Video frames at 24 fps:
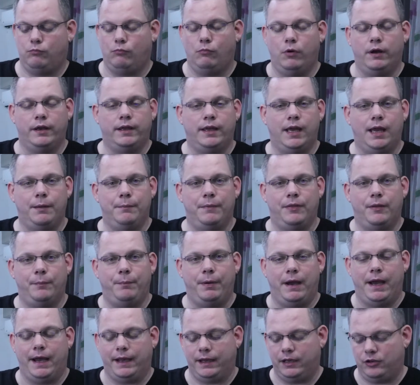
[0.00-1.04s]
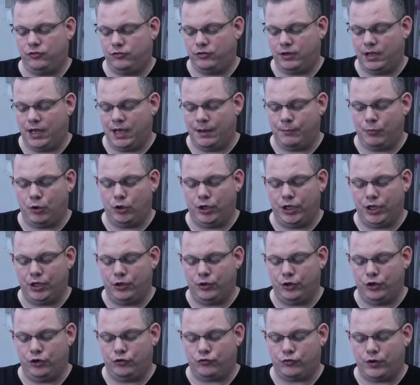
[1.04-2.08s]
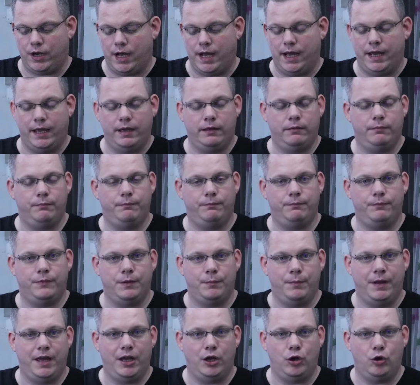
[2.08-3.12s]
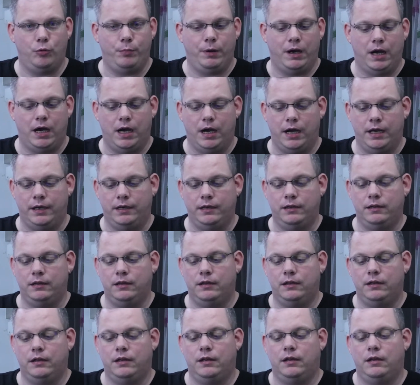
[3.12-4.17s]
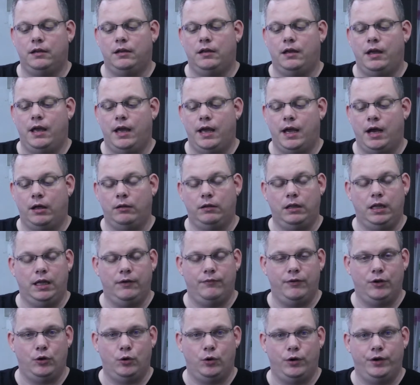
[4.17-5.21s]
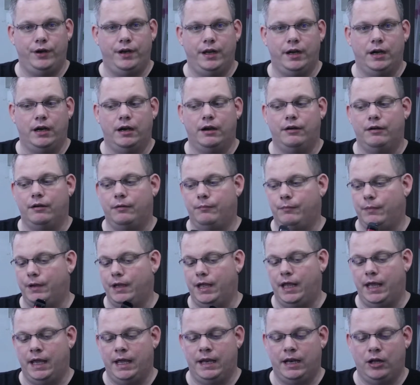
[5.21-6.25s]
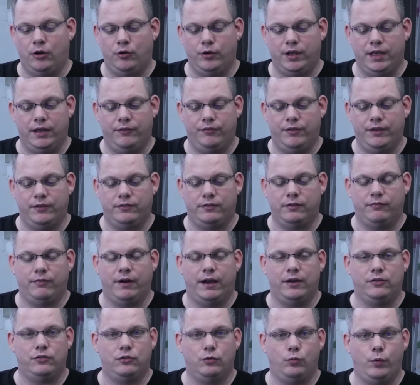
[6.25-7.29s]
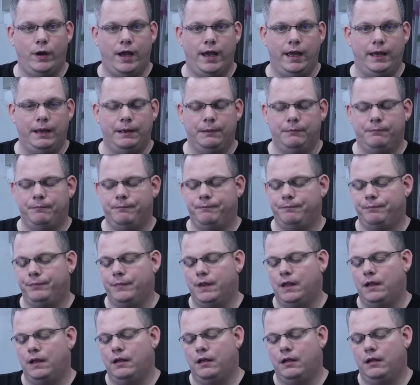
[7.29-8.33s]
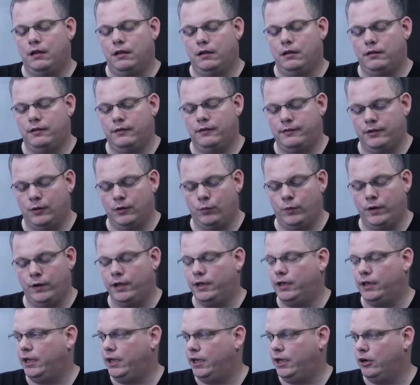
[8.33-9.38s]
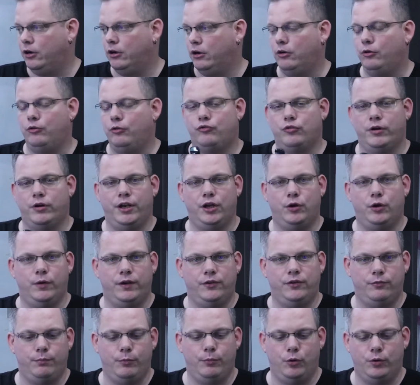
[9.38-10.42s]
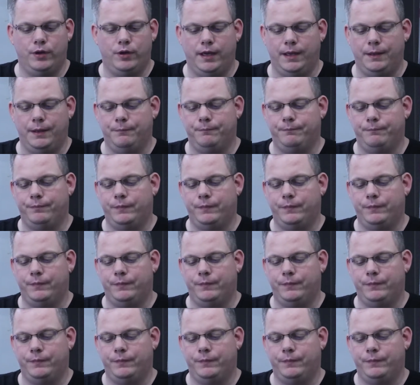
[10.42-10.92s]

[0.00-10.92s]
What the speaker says: What came in the package? I'm only going to try the mango pod. I'll leave it on there and I'll give this device away to someone here who's trying to quit smoking.